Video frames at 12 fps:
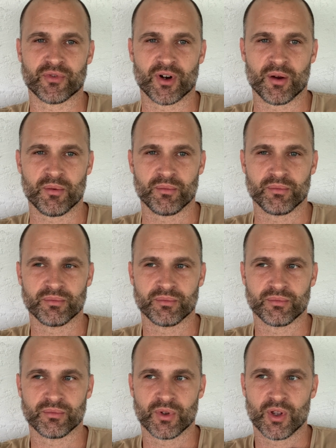from
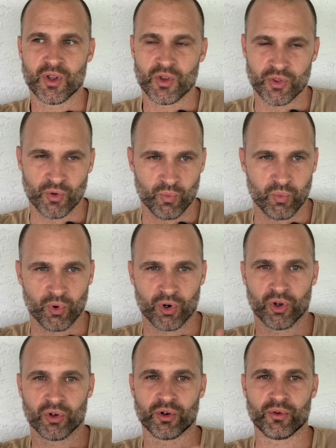the
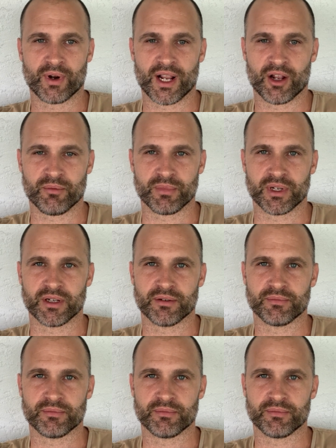world around me,